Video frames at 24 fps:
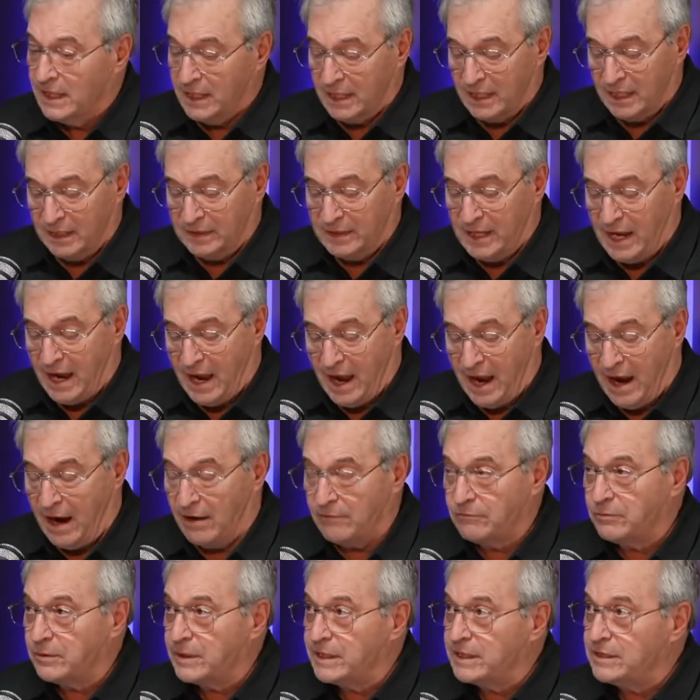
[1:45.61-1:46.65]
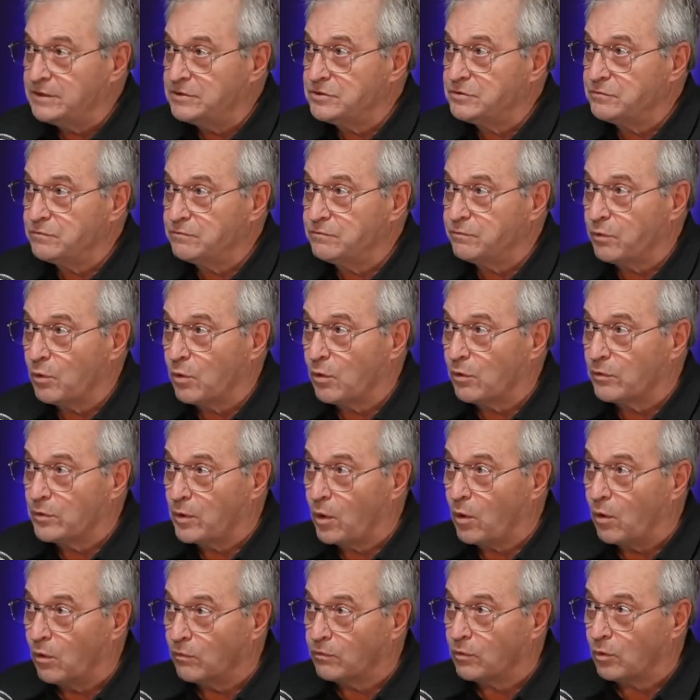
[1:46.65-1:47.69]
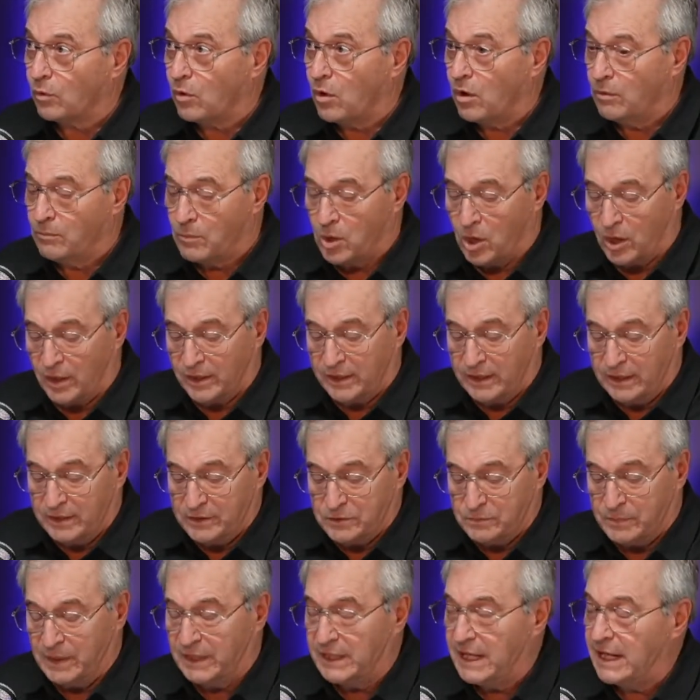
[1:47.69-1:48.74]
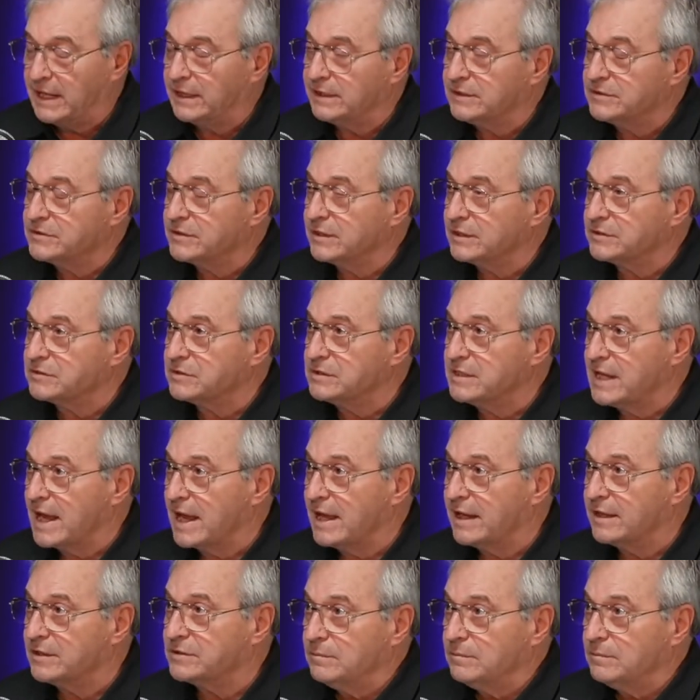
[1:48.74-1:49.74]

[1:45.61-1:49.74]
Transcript: And the average for the overall market has been 86 days.